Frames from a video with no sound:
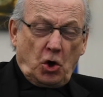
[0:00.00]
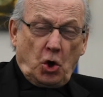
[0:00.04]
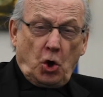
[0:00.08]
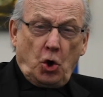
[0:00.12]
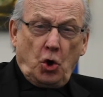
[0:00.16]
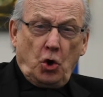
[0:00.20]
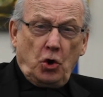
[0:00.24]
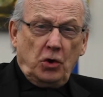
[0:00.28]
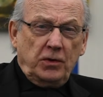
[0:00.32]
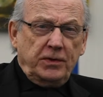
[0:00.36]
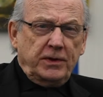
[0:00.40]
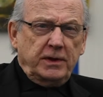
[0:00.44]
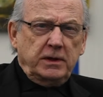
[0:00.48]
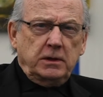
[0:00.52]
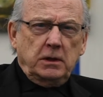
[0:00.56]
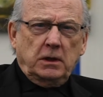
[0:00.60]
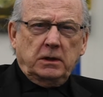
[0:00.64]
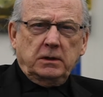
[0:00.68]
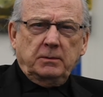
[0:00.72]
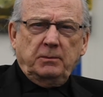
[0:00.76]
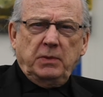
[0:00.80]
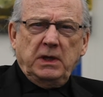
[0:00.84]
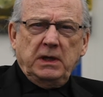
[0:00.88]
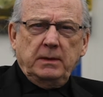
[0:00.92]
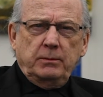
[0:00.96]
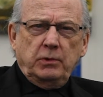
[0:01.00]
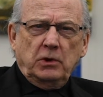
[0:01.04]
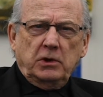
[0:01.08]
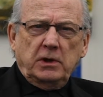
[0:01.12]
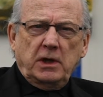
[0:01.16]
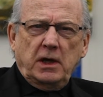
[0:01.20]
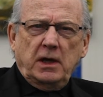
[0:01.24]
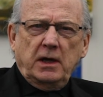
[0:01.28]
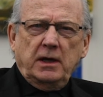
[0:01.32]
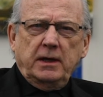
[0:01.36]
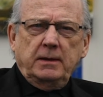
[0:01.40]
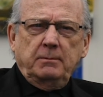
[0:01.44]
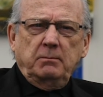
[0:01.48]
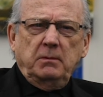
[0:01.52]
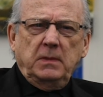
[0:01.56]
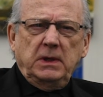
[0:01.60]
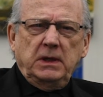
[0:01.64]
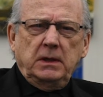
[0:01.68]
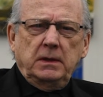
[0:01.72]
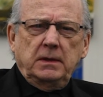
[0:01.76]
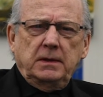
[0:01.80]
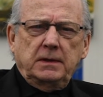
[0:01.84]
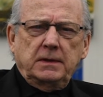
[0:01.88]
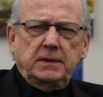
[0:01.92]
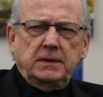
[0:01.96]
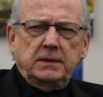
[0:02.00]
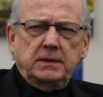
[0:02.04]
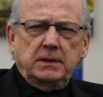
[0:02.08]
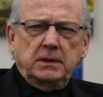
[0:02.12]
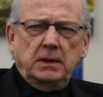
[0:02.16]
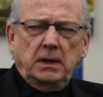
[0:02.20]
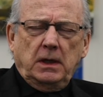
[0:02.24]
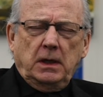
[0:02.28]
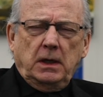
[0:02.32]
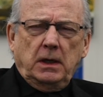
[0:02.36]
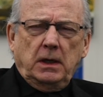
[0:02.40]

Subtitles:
all the young people I meet